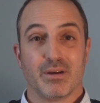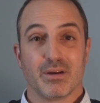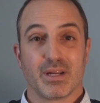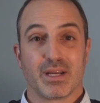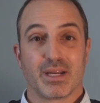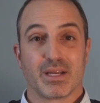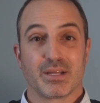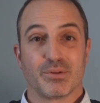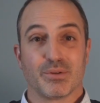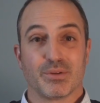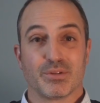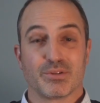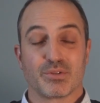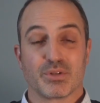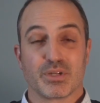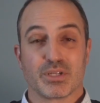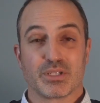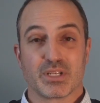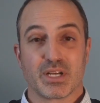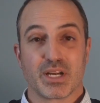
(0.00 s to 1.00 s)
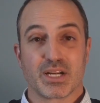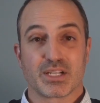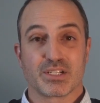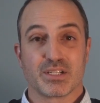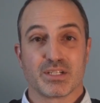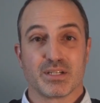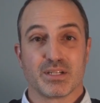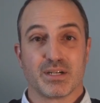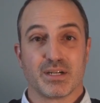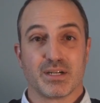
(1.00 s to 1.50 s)
and handle the
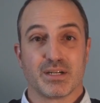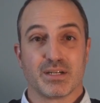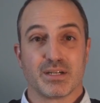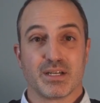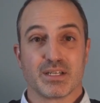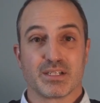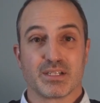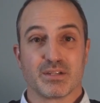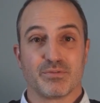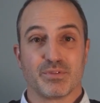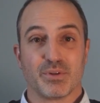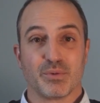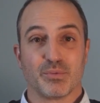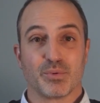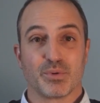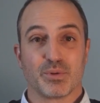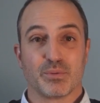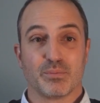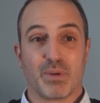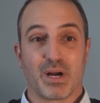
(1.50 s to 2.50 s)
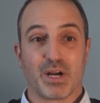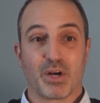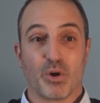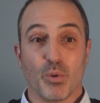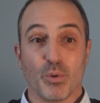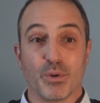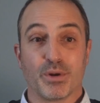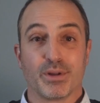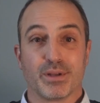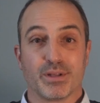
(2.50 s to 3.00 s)
transaction uh, as if it were my
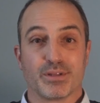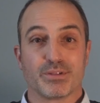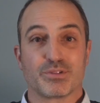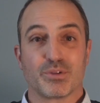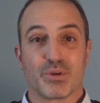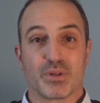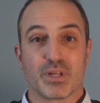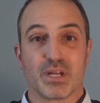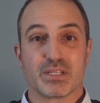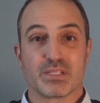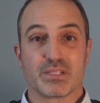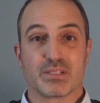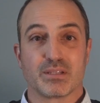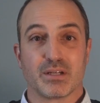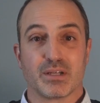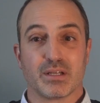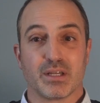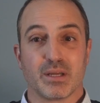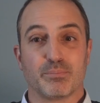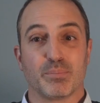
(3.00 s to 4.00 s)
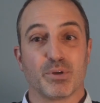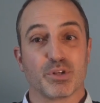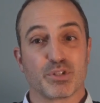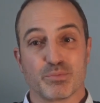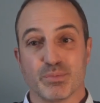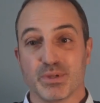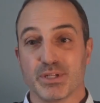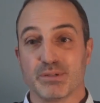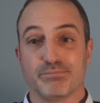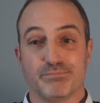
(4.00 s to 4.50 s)
own, and so that's uh, that
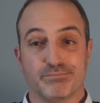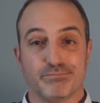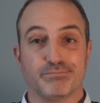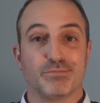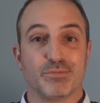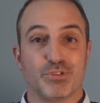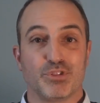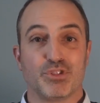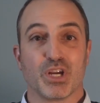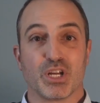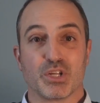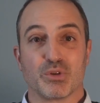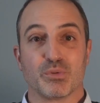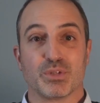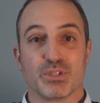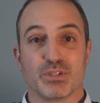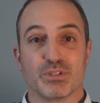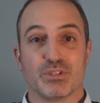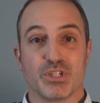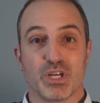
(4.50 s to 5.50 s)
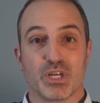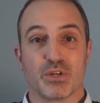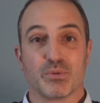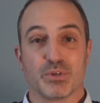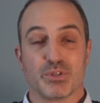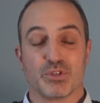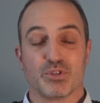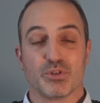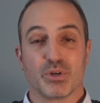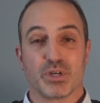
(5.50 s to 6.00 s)
brings me genuine,
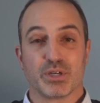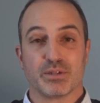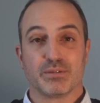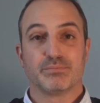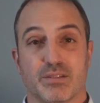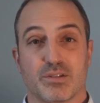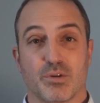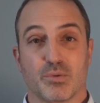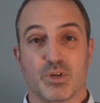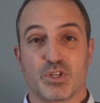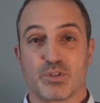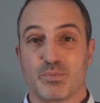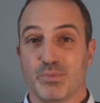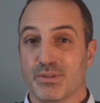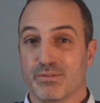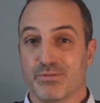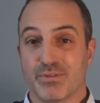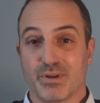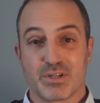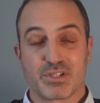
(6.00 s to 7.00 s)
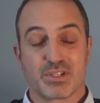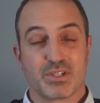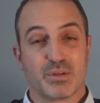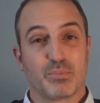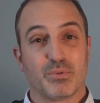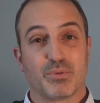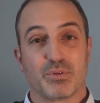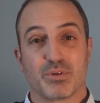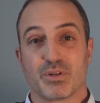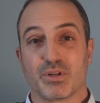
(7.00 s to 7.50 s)
genuine joy. To reach me, very
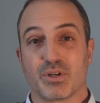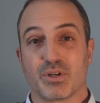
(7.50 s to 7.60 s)
simple. You